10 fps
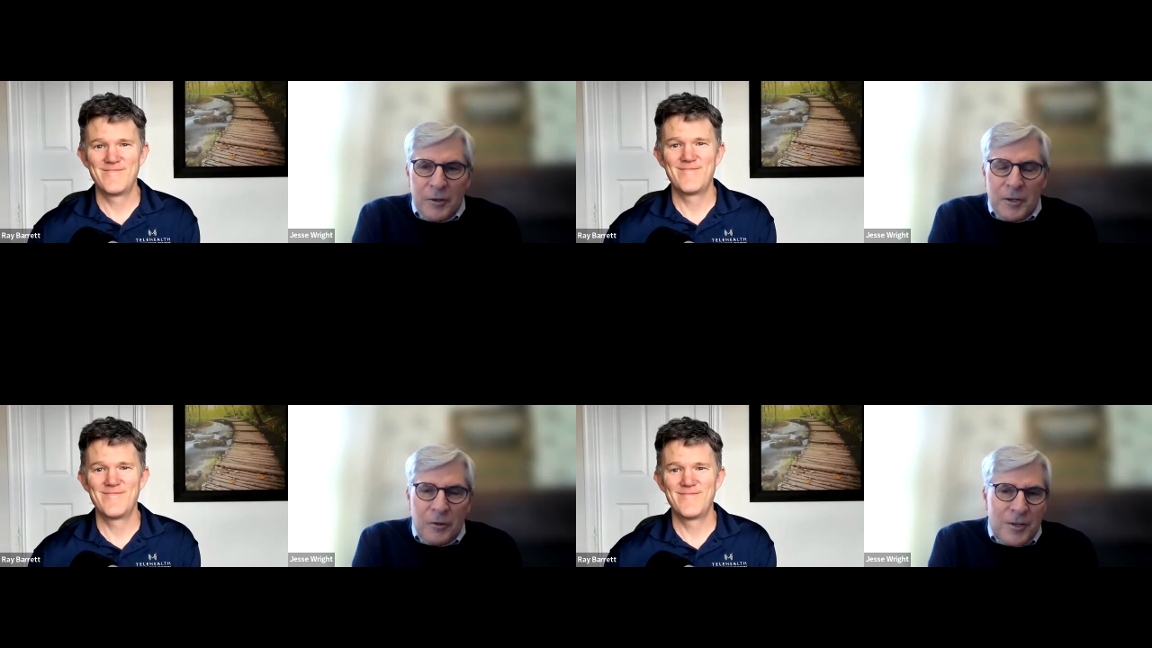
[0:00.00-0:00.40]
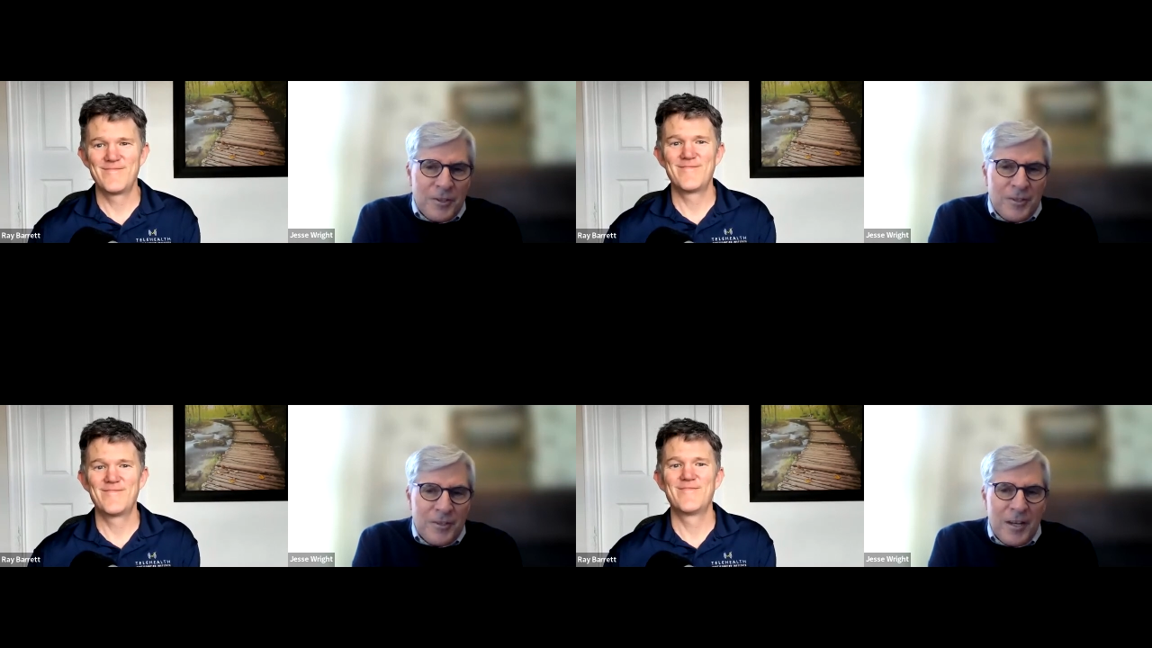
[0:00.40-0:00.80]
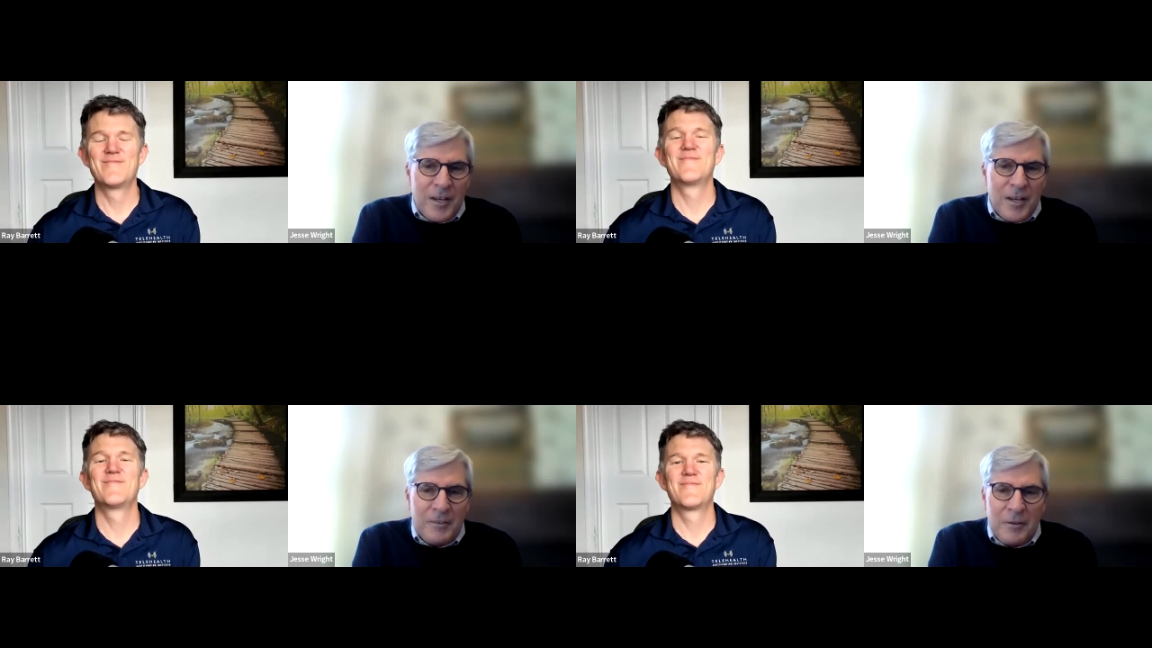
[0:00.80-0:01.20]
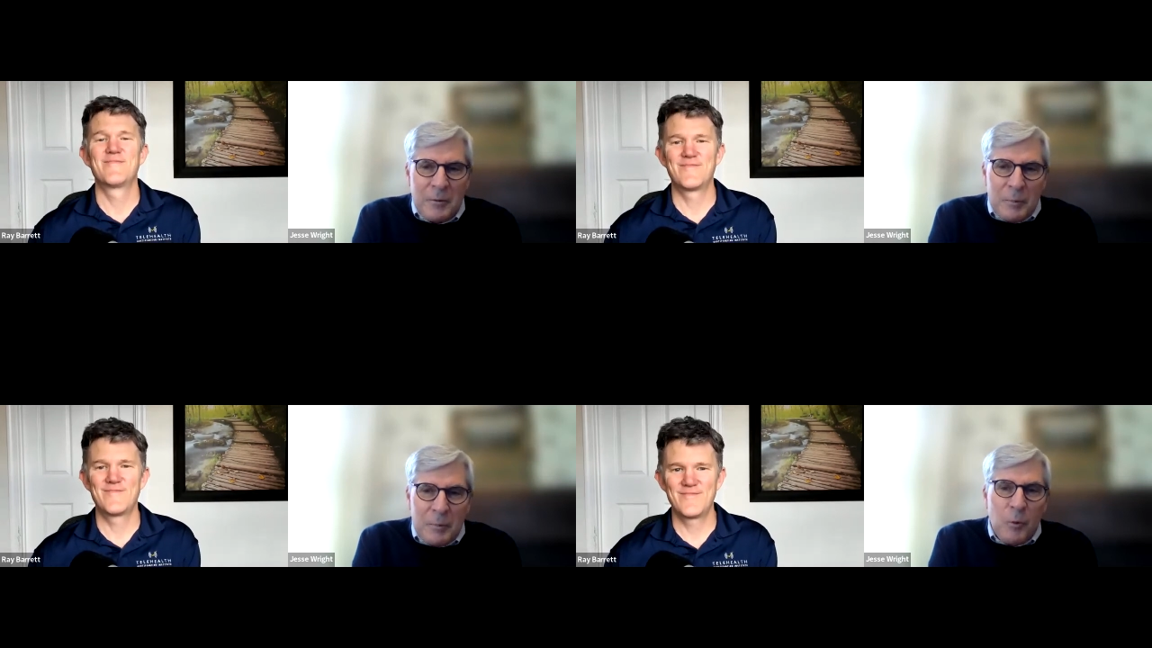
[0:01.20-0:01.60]
Speaker 1: very gracious
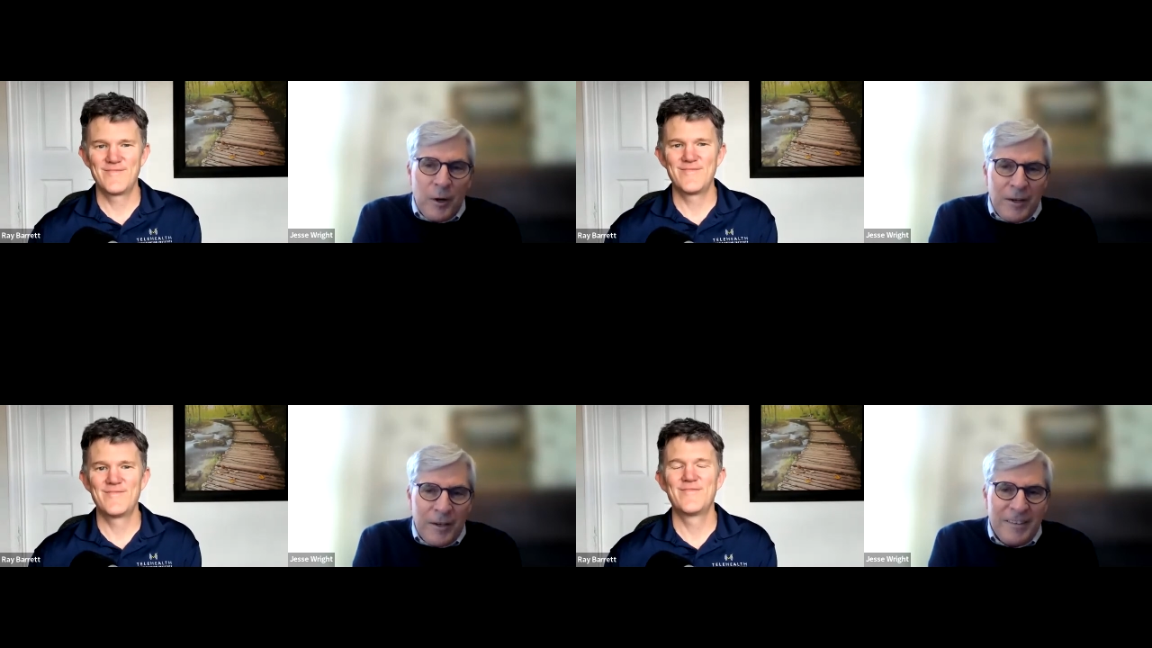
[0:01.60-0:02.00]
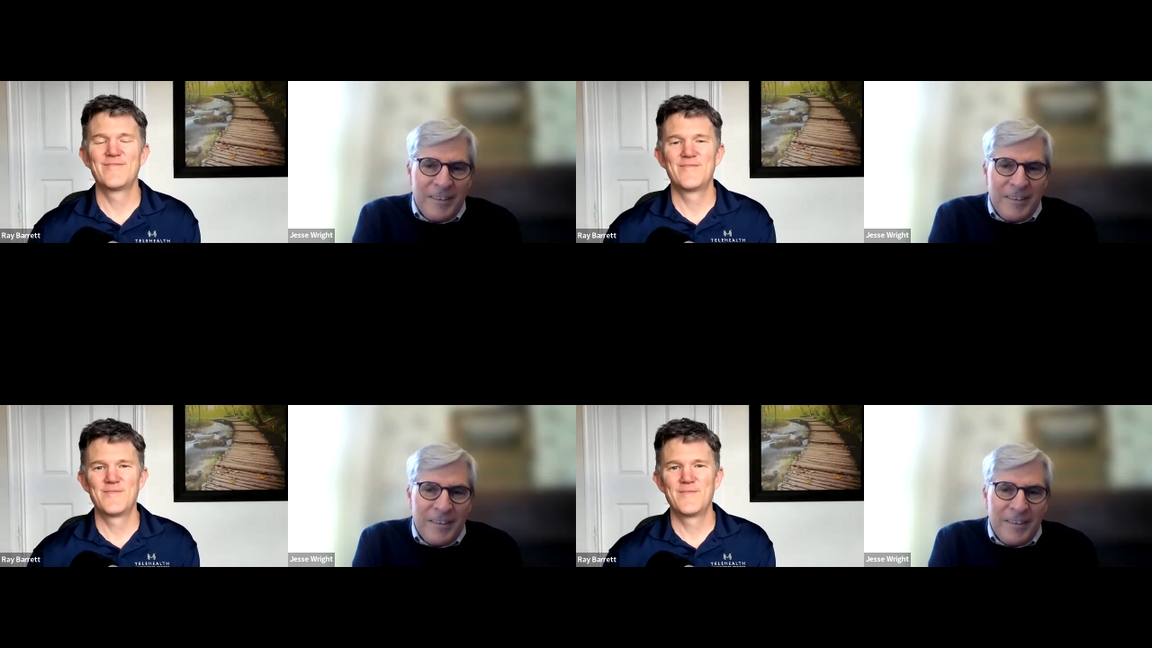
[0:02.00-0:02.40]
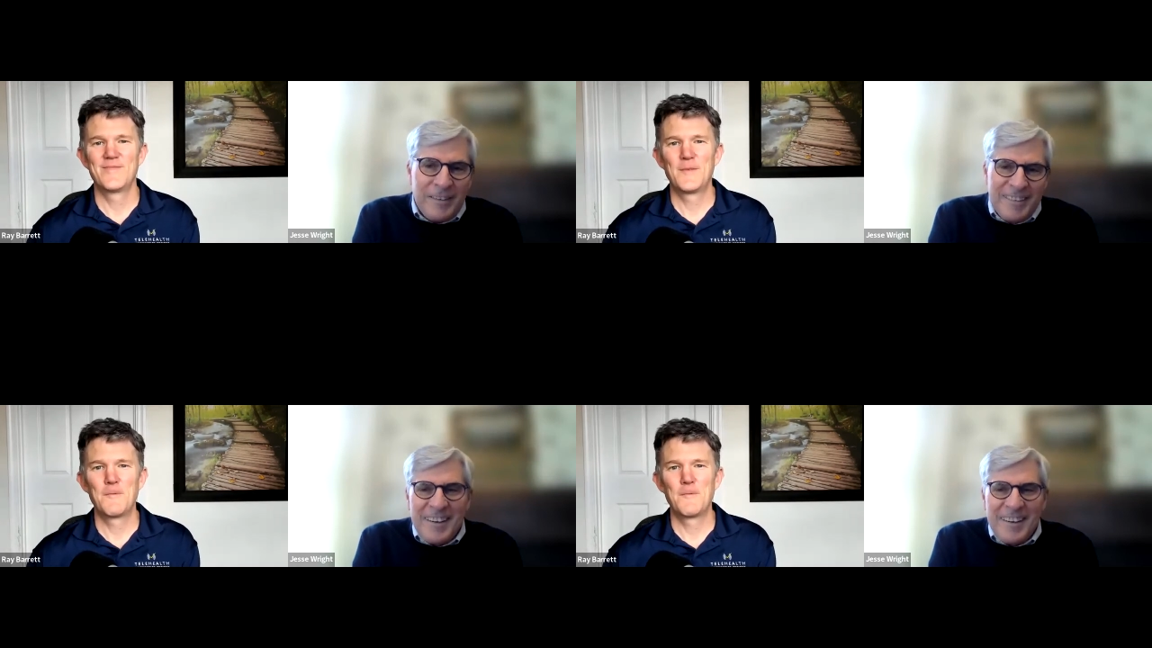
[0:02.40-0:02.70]
and big wing,